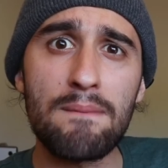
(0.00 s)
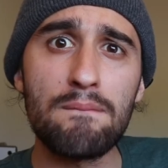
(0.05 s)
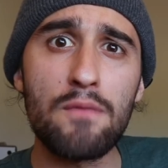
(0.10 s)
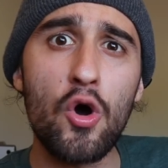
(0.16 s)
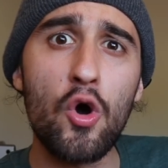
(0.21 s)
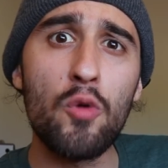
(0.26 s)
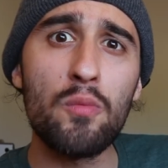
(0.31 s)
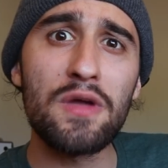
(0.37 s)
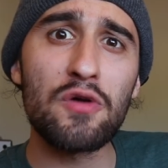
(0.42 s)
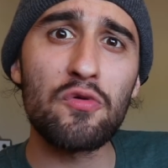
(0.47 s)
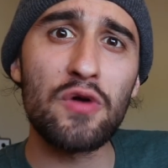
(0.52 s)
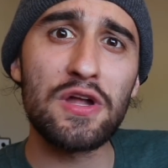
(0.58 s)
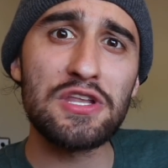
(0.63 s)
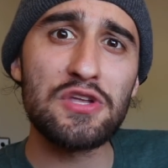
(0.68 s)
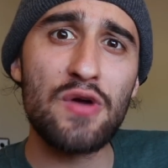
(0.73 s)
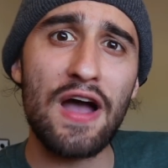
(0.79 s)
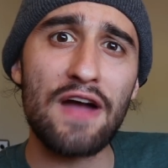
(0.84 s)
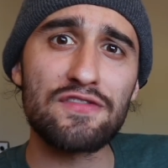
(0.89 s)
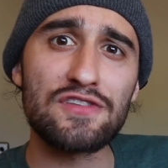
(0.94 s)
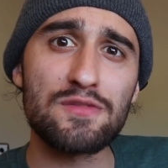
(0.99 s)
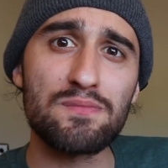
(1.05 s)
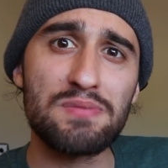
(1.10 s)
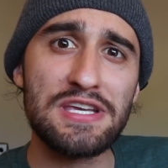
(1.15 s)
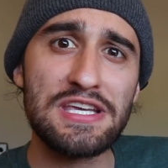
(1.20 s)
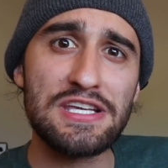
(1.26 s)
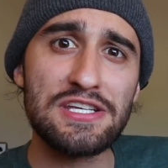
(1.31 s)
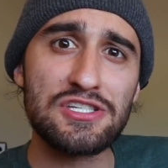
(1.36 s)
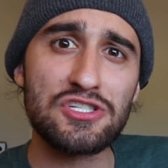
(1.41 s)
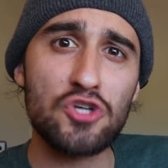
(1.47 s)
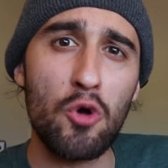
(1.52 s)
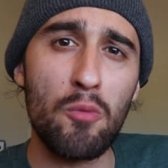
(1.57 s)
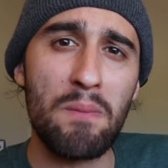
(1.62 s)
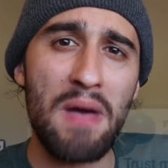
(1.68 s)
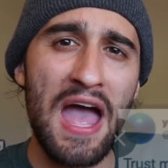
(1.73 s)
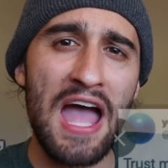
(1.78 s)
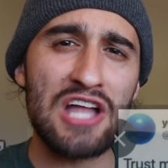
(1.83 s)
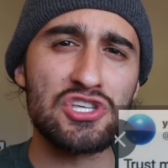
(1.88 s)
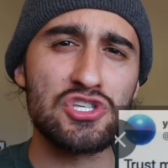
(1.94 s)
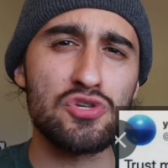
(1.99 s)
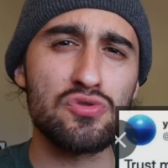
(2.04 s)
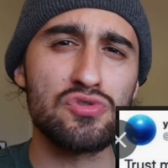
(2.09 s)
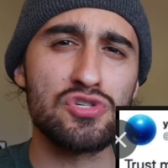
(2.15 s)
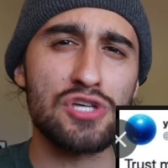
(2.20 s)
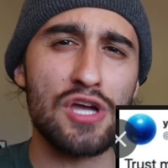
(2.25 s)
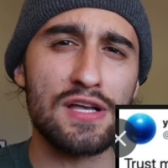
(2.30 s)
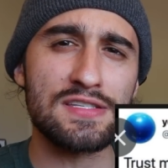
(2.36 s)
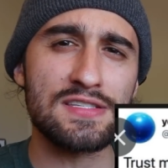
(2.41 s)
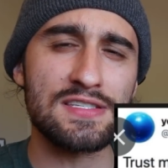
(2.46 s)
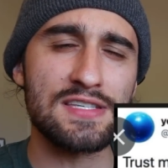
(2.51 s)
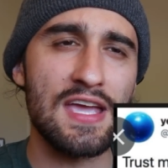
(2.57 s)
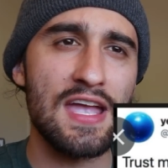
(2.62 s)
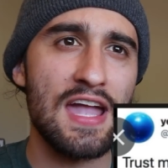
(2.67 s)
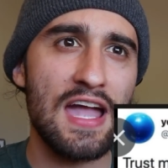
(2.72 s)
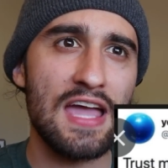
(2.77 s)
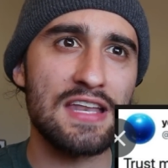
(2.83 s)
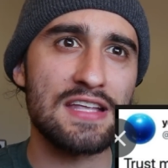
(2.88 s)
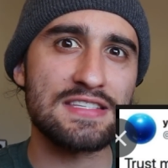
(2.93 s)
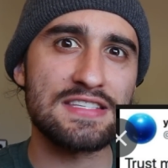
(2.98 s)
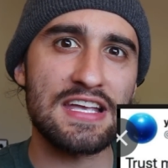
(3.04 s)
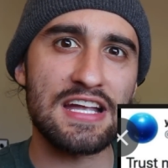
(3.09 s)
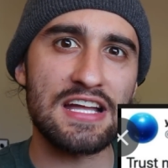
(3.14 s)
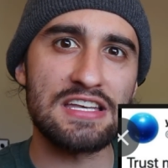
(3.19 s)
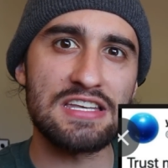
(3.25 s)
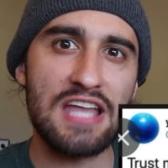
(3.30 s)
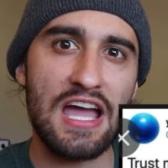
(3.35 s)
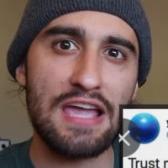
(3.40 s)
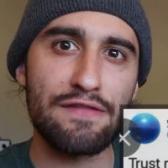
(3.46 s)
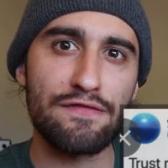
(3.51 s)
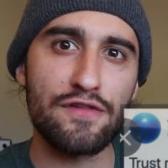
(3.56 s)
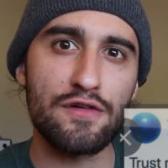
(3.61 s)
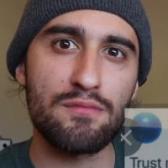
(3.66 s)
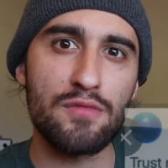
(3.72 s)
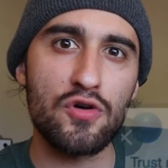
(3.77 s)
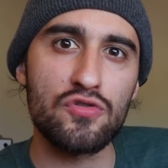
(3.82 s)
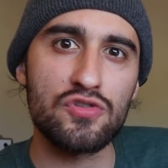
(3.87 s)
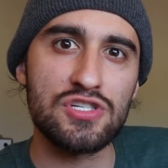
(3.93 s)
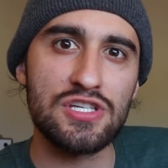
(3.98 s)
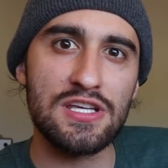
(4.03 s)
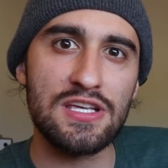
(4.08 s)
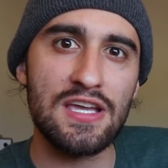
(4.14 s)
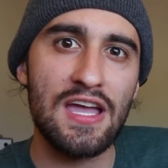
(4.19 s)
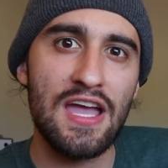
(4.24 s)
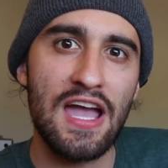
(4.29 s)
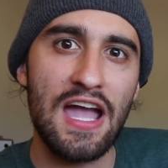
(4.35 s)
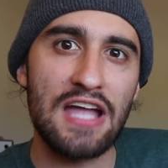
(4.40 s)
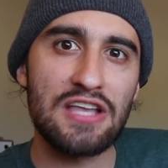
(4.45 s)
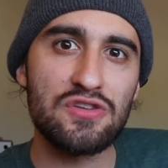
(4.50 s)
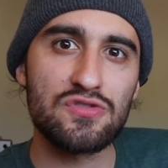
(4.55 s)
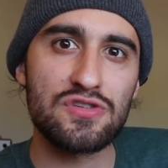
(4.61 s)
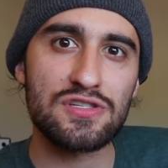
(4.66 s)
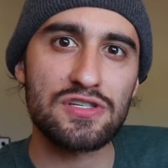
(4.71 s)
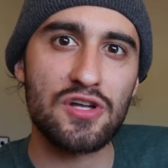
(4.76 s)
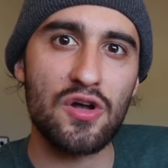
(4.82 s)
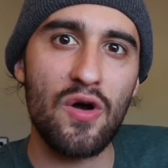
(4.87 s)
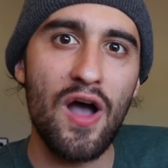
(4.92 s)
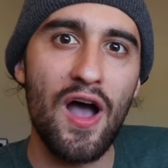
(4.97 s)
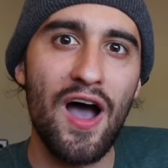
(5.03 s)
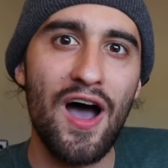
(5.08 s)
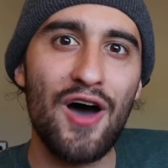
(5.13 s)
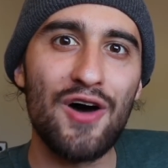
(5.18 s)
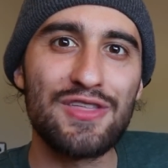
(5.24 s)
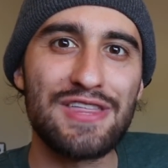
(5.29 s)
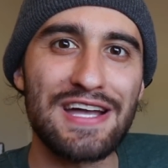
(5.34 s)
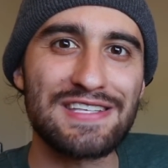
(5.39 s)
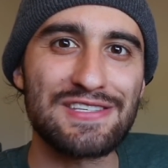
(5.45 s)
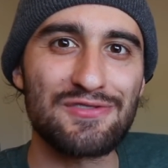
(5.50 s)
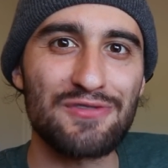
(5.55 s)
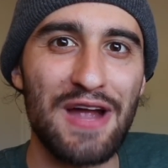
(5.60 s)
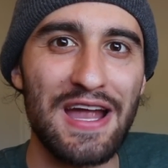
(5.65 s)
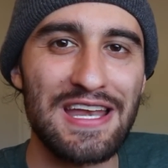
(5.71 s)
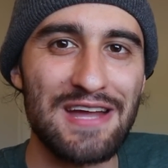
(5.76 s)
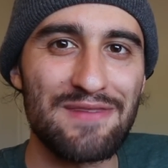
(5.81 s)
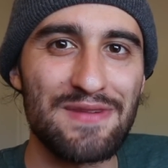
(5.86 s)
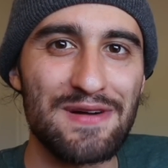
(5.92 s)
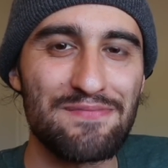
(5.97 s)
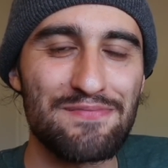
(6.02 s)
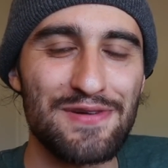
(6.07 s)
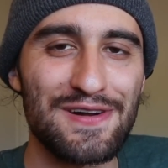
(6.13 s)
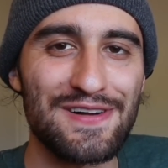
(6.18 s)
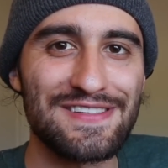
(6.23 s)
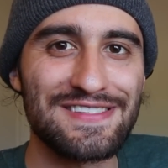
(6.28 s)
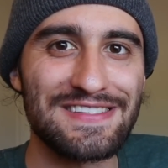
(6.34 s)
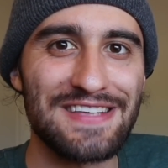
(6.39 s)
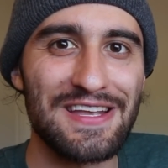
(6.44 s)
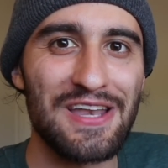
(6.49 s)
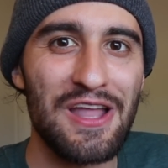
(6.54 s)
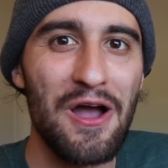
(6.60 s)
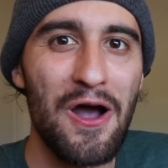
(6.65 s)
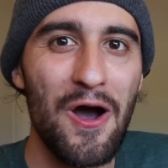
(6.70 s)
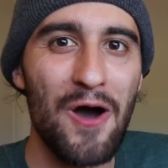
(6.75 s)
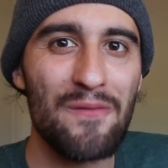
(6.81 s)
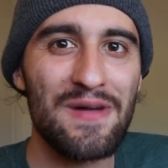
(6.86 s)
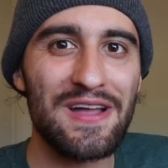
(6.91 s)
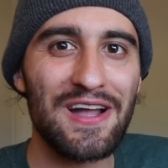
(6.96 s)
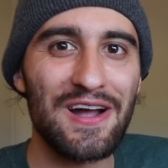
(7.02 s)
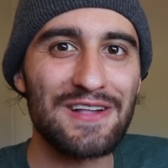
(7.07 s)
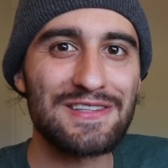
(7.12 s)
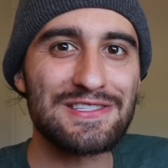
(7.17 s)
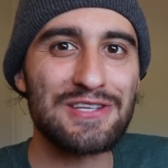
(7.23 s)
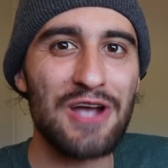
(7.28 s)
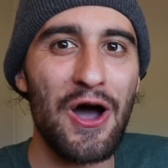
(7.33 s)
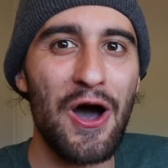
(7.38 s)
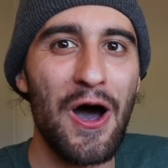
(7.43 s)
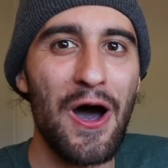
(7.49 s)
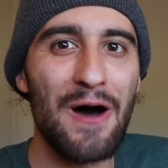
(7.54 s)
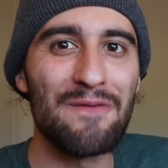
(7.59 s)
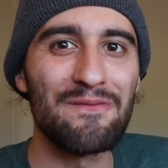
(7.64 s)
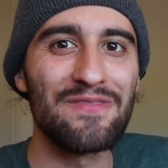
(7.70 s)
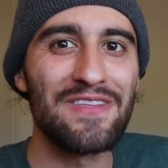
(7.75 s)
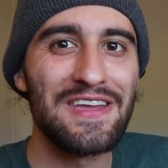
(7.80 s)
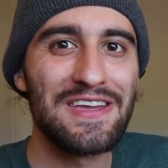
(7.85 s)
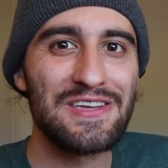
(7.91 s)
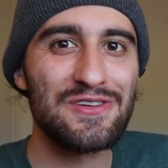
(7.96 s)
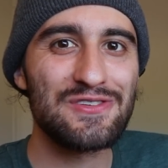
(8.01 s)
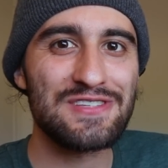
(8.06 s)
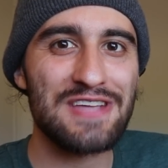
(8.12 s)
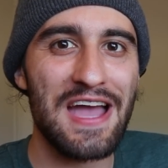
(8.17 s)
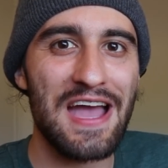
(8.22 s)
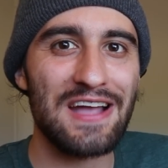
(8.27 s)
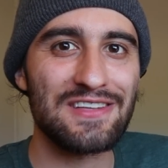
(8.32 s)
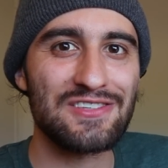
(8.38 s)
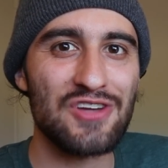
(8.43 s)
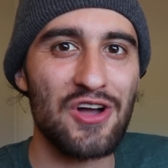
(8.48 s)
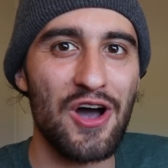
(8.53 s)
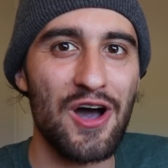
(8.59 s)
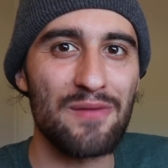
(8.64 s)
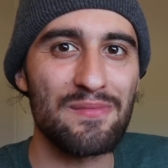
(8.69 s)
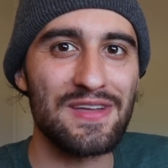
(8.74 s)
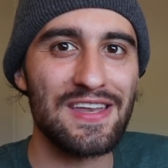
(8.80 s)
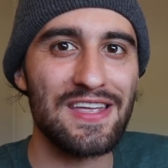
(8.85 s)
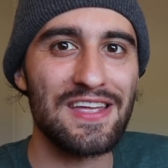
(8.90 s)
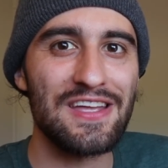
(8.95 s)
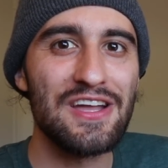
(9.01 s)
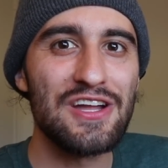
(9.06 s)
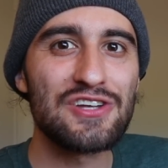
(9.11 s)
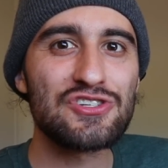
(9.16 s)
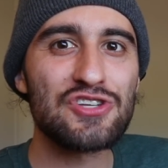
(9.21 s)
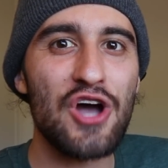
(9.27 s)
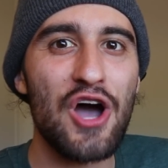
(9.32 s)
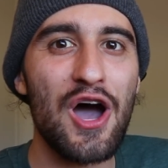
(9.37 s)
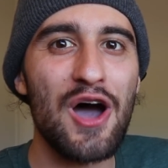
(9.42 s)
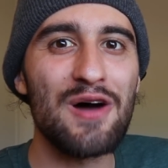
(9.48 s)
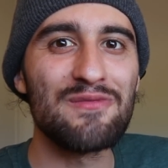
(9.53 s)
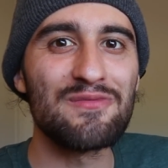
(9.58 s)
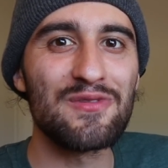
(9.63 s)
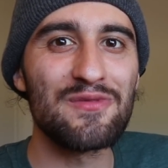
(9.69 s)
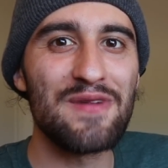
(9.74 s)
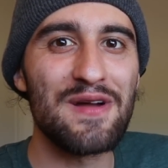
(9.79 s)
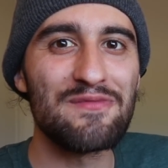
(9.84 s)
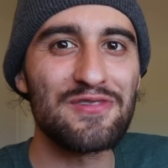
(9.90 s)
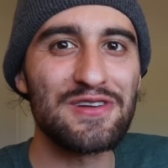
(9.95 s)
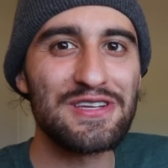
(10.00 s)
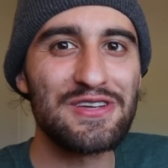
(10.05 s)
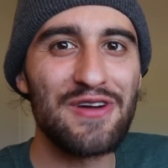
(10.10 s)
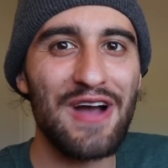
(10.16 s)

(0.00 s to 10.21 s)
moment when you have to pee so bad you just, and it's like a knife emoji, and you just go, oh, that's right, I'm a person. Oh my God, Tom. You tag Tom in it. Tom, remember